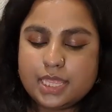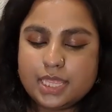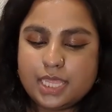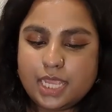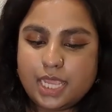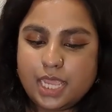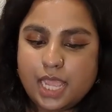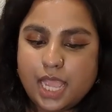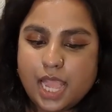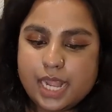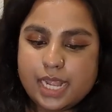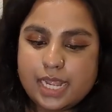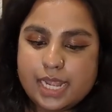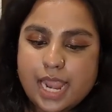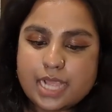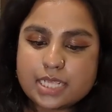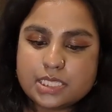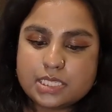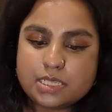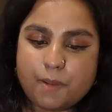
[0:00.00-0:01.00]
The
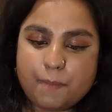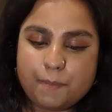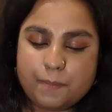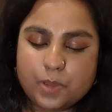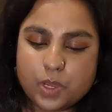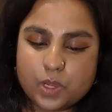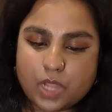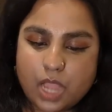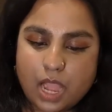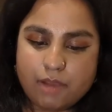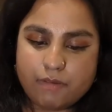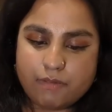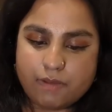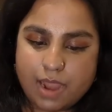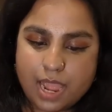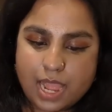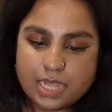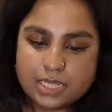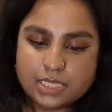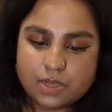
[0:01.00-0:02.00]
next book I
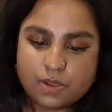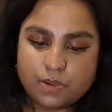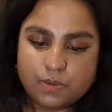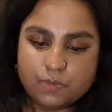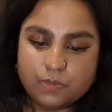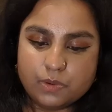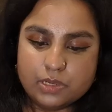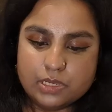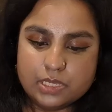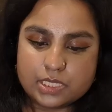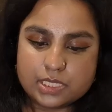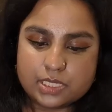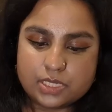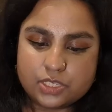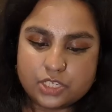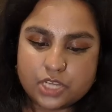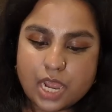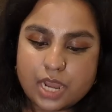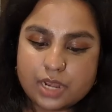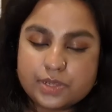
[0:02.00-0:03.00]
read was The
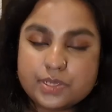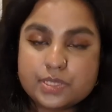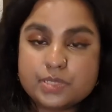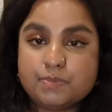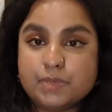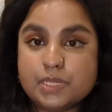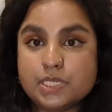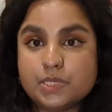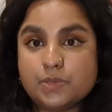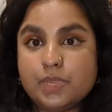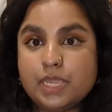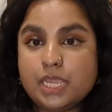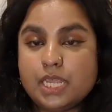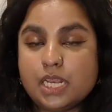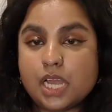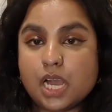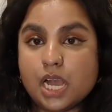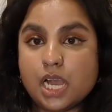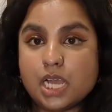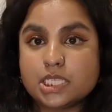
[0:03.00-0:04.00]
Shadows
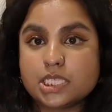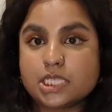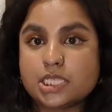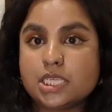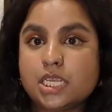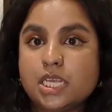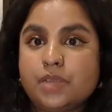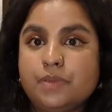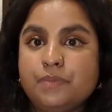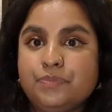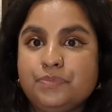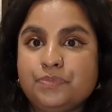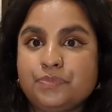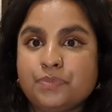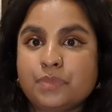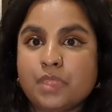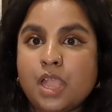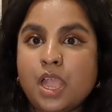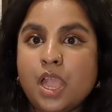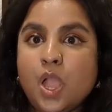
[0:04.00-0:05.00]
Between Us,
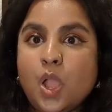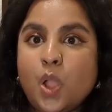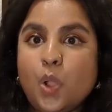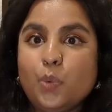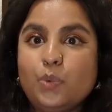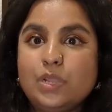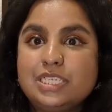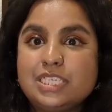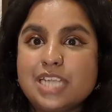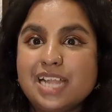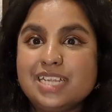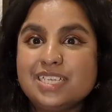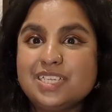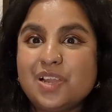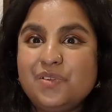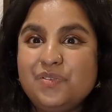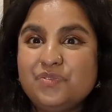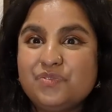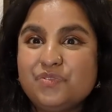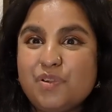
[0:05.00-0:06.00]
which I
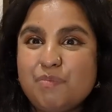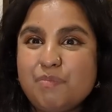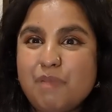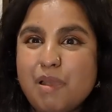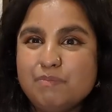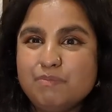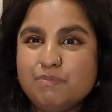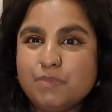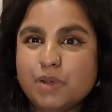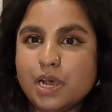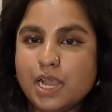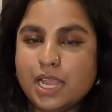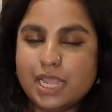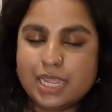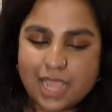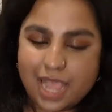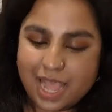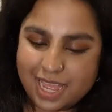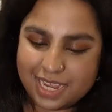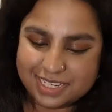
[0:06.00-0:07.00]
don't remember.
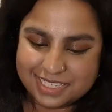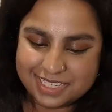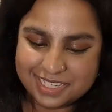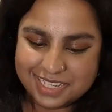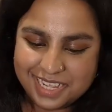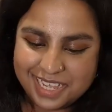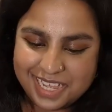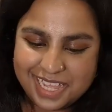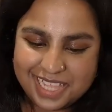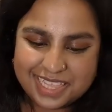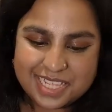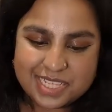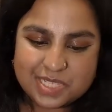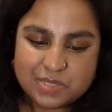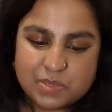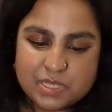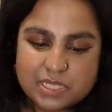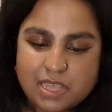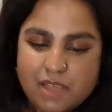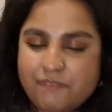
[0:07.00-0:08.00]
Again,
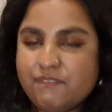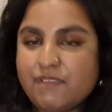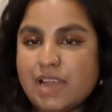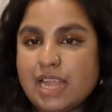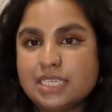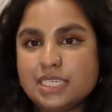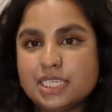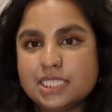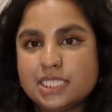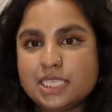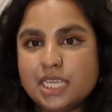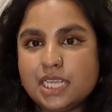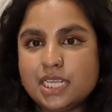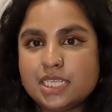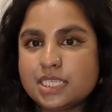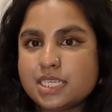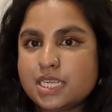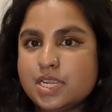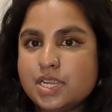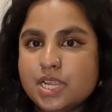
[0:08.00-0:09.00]
this was a fantasy
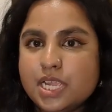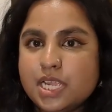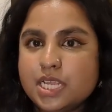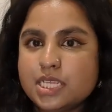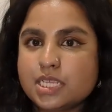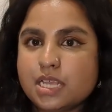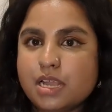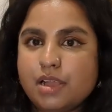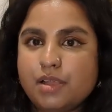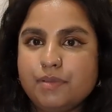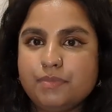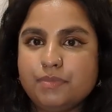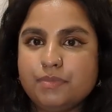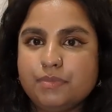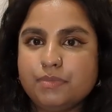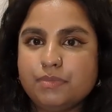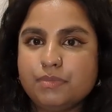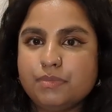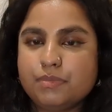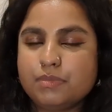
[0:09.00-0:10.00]
series
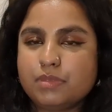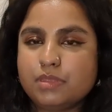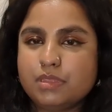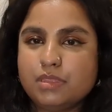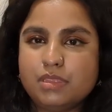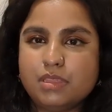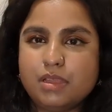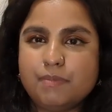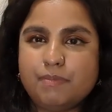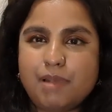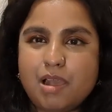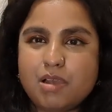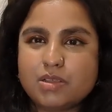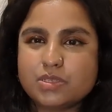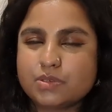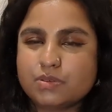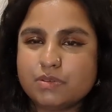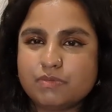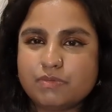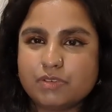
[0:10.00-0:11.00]

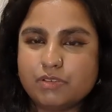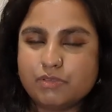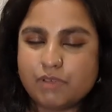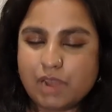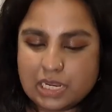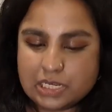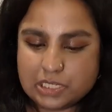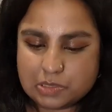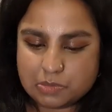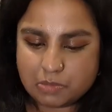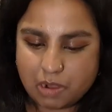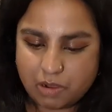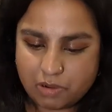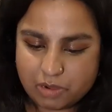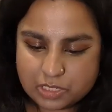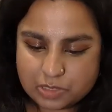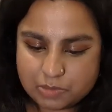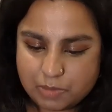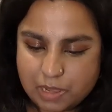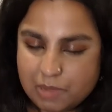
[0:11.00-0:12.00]
about sort of arranged
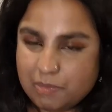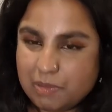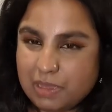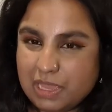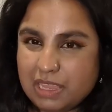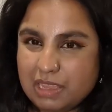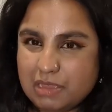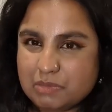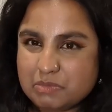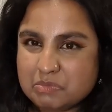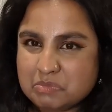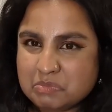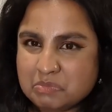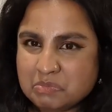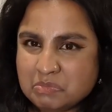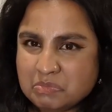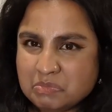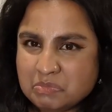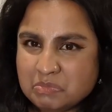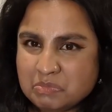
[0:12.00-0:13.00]
marriage, maybe,
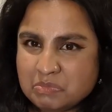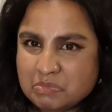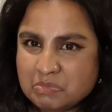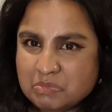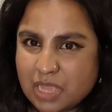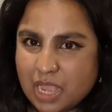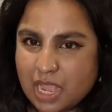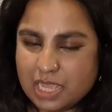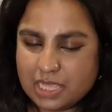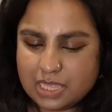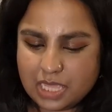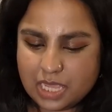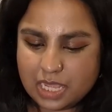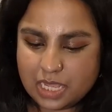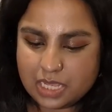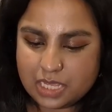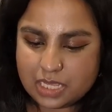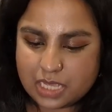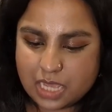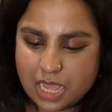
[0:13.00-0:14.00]
I
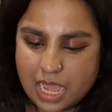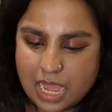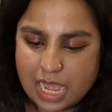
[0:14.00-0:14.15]
think.